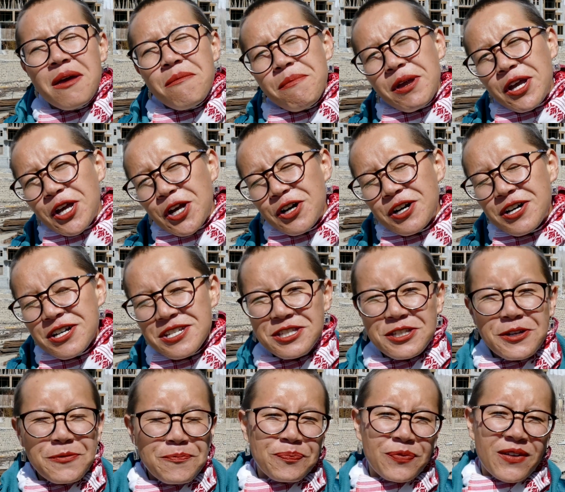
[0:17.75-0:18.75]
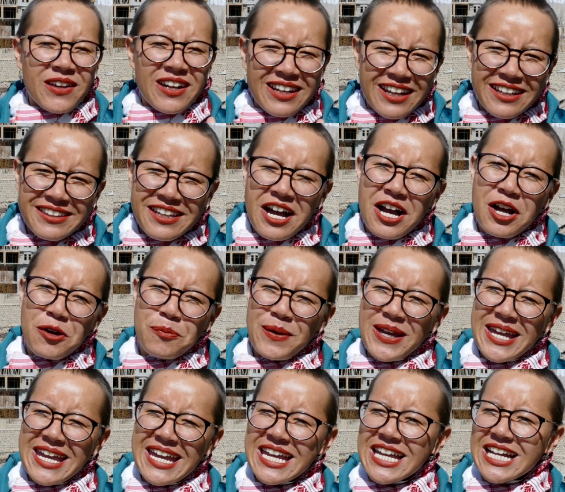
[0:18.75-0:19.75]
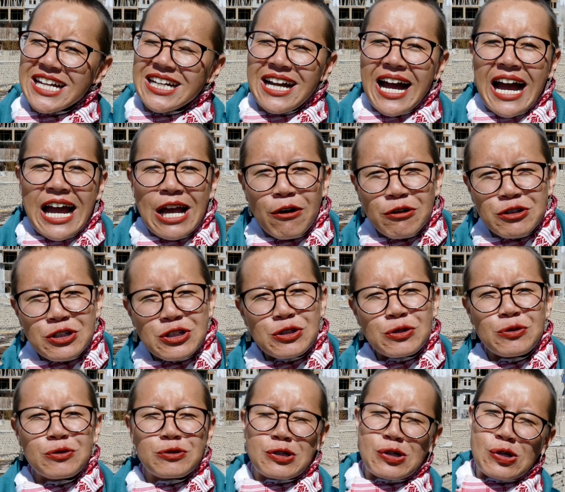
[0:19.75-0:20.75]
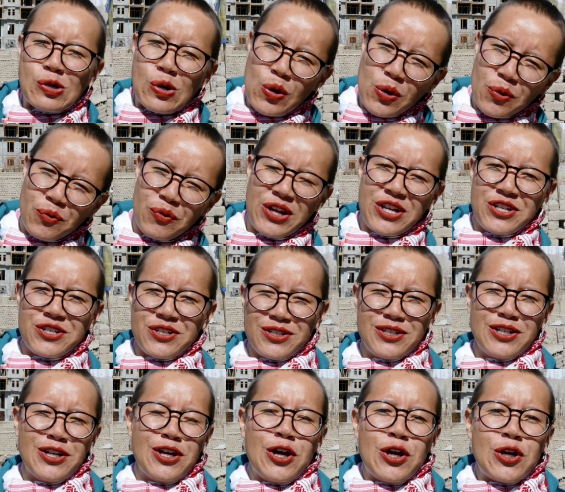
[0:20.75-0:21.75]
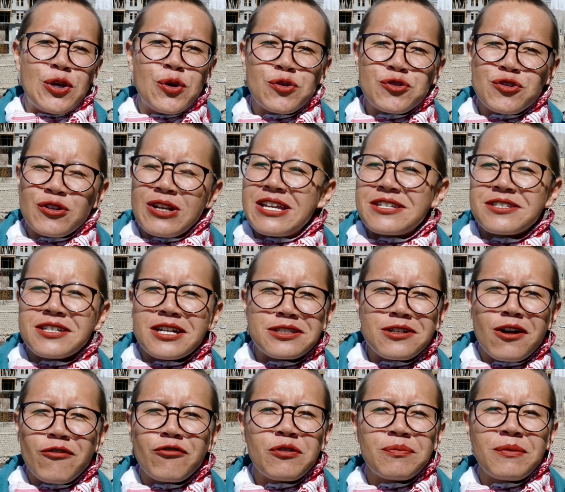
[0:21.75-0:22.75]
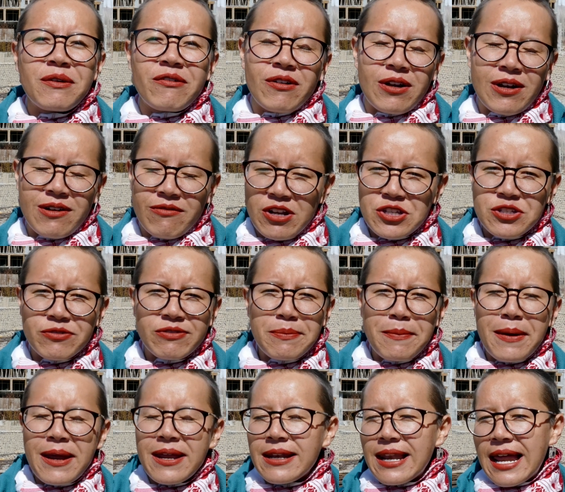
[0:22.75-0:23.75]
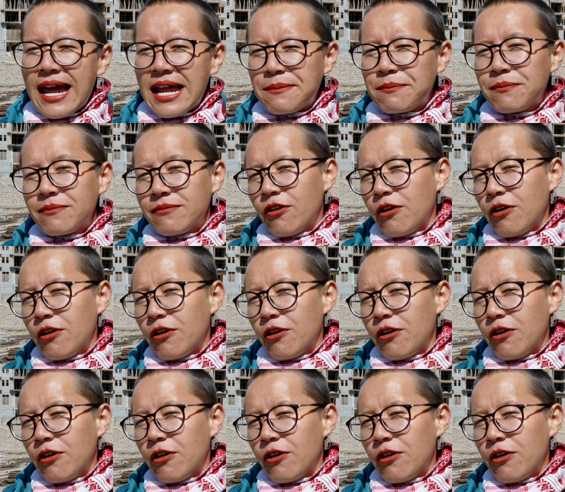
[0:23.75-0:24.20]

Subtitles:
because Ladakh being a high altitude cold region usually is cut off from the rest of the mainland